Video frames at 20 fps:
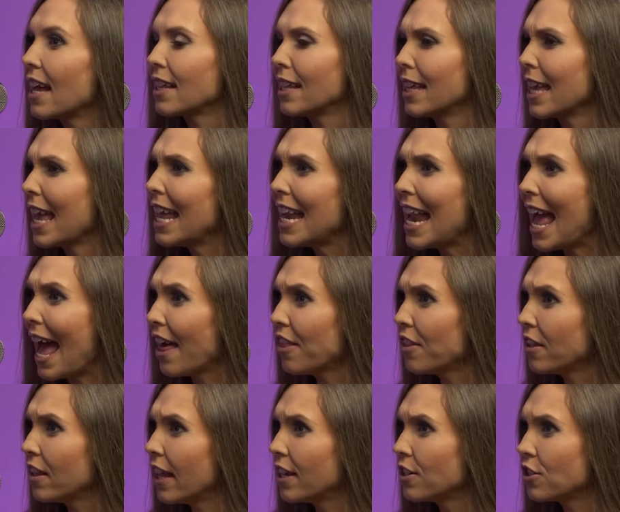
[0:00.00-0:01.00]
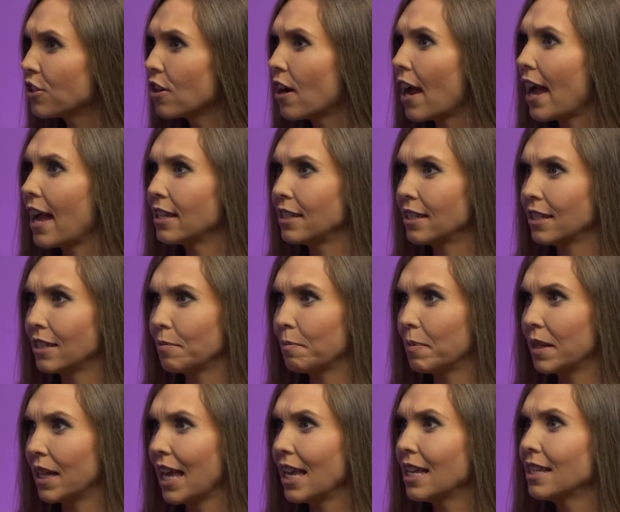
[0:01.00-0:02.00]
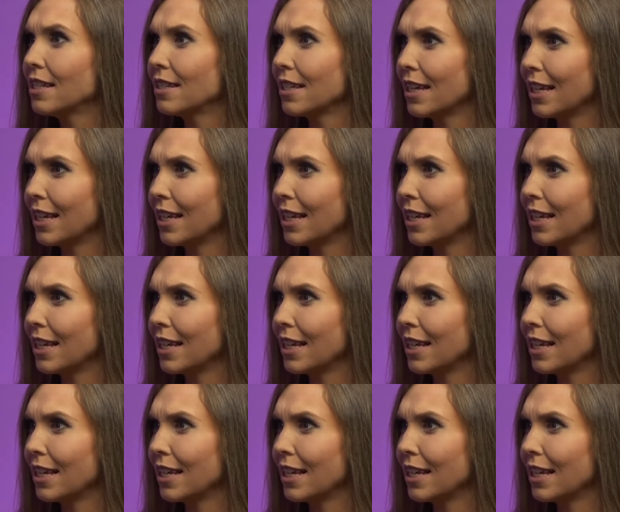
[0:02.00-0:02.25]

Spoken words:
And athleisure has its place in